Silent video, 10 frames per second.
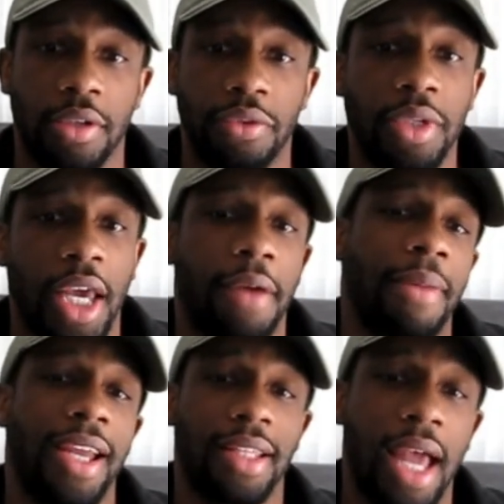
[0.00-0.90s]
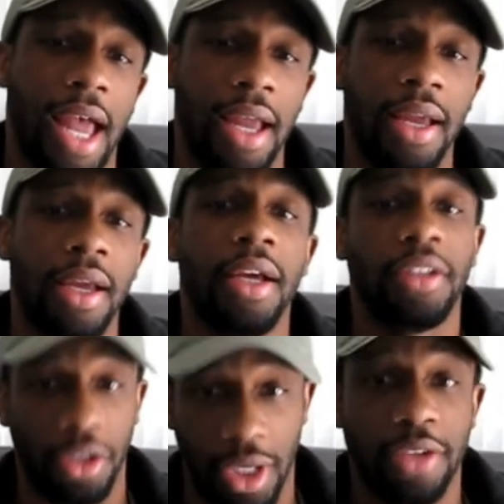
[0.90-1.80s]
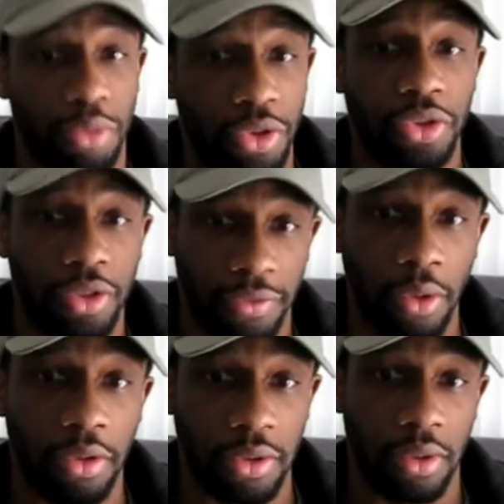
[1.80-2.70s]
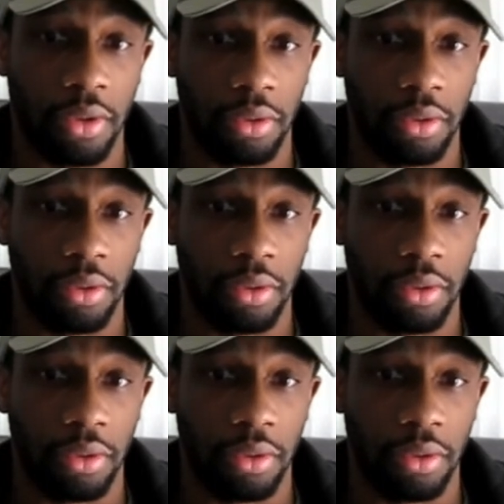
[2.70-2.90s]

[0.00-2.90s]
If you can't make that, then that's what you should focus